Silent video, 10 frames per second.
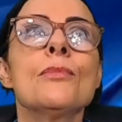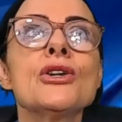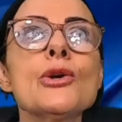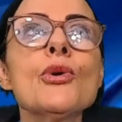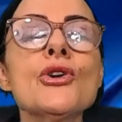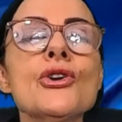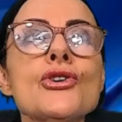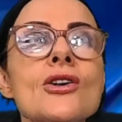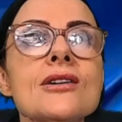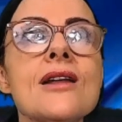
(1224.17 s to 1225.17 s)
but you put your
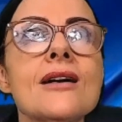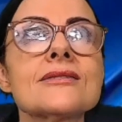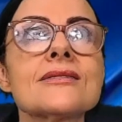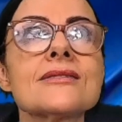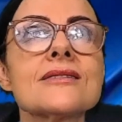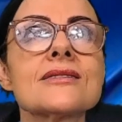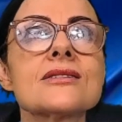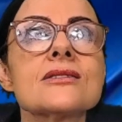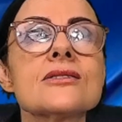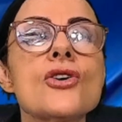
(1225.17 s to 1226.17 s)

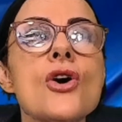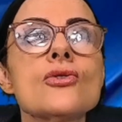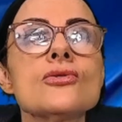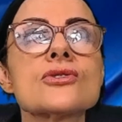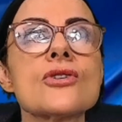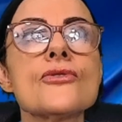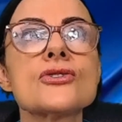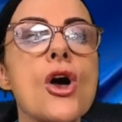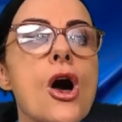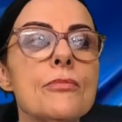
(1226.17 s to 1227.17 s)
narcissist goggles on,
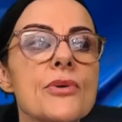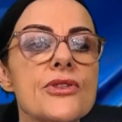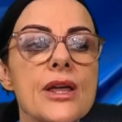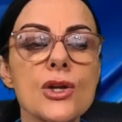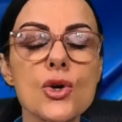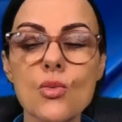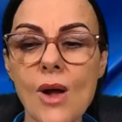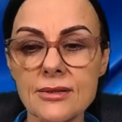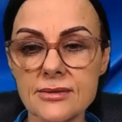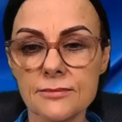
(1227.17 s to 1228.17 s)
those hypothetical
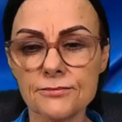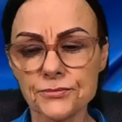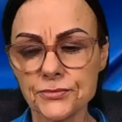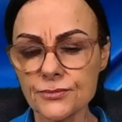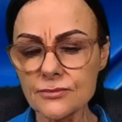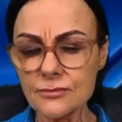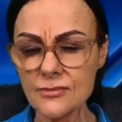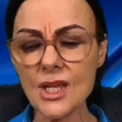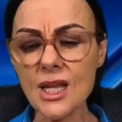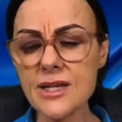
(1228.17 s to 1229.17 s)
ones.
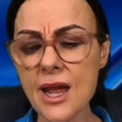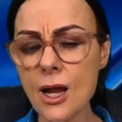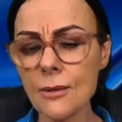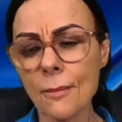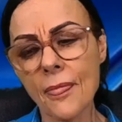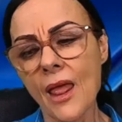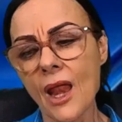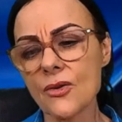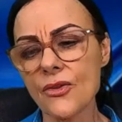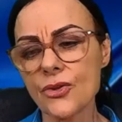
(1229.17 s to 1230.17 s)
Now,
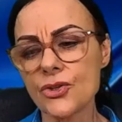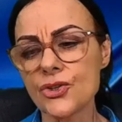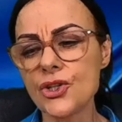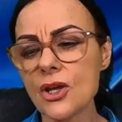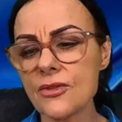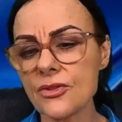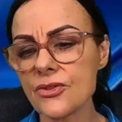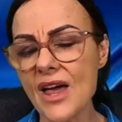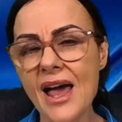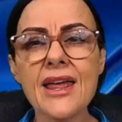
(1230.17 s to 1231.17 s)

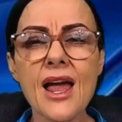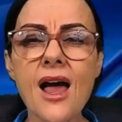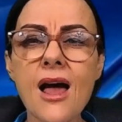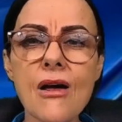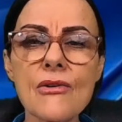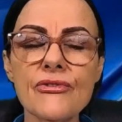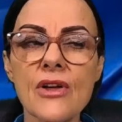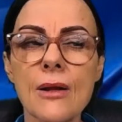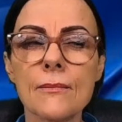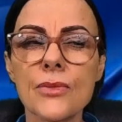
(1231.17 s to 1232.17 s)
they have
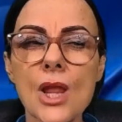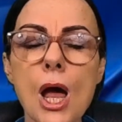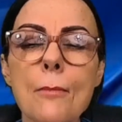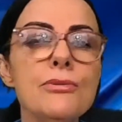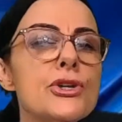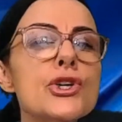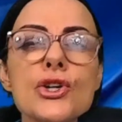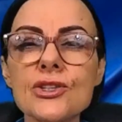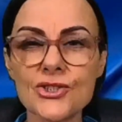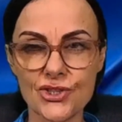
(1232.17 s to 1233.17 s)

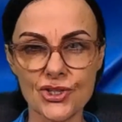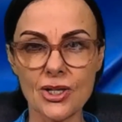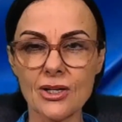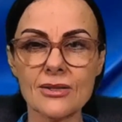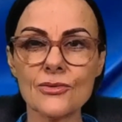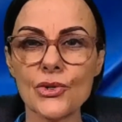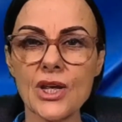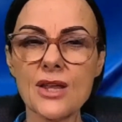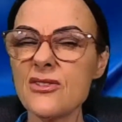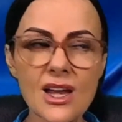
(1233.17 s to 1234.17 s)
abused you.
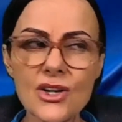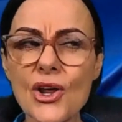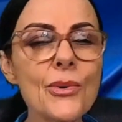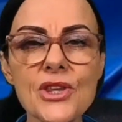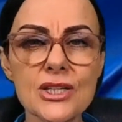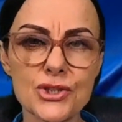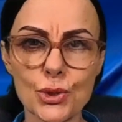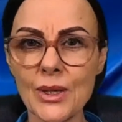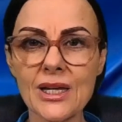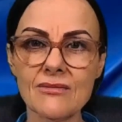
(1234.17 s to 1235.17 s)
Okay, they know what they're
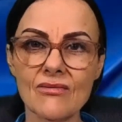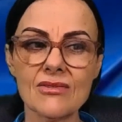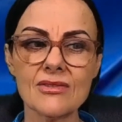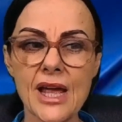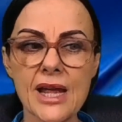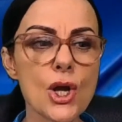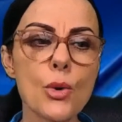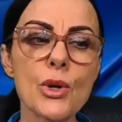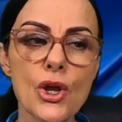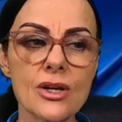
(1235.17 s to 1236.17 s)
doing. They
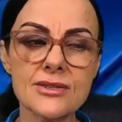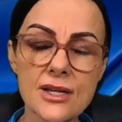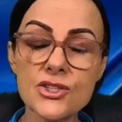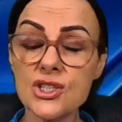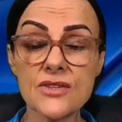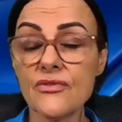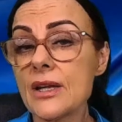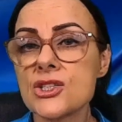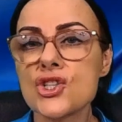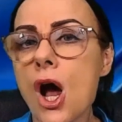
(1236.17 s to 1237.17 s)
know it hurts. They just
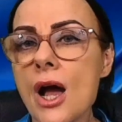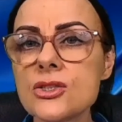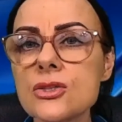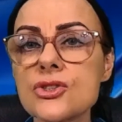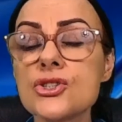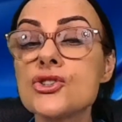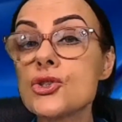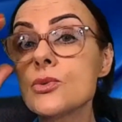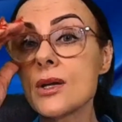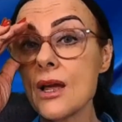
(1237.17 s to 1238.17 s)
feel entitled to
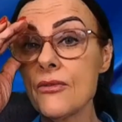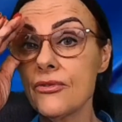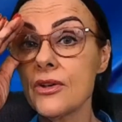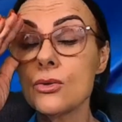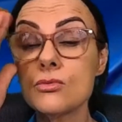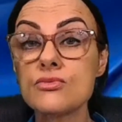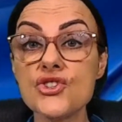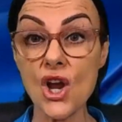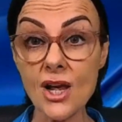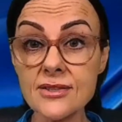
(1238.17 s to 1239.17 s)
do it. They feel
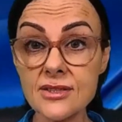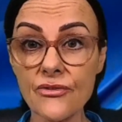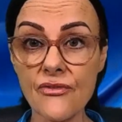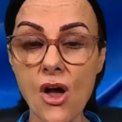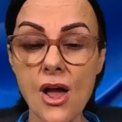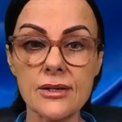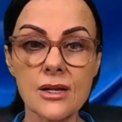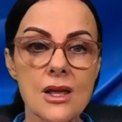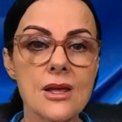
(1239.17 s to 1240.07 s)
justified.